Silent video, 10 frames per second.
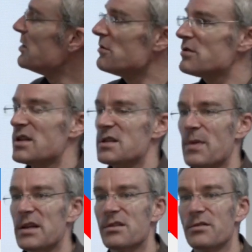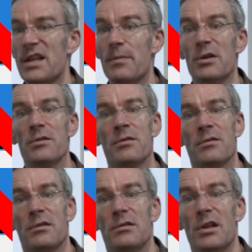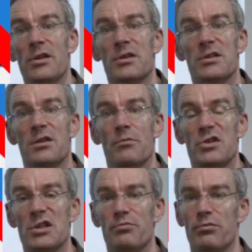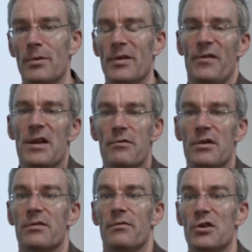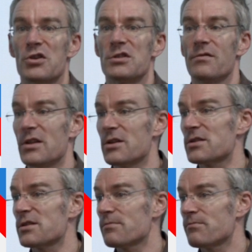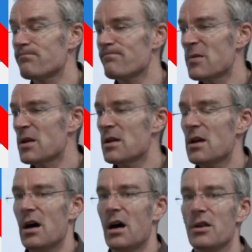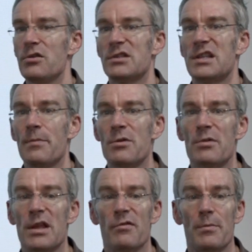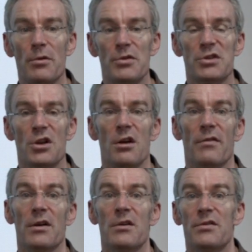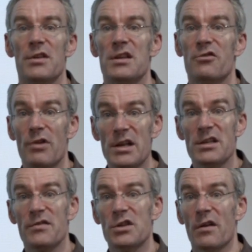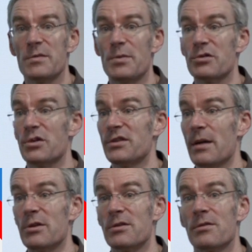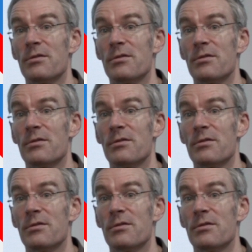use is based on Debian Linux, which is one of my favourite versions of Linux. I use Debian whenever I build a server. The creative server is built on Debian.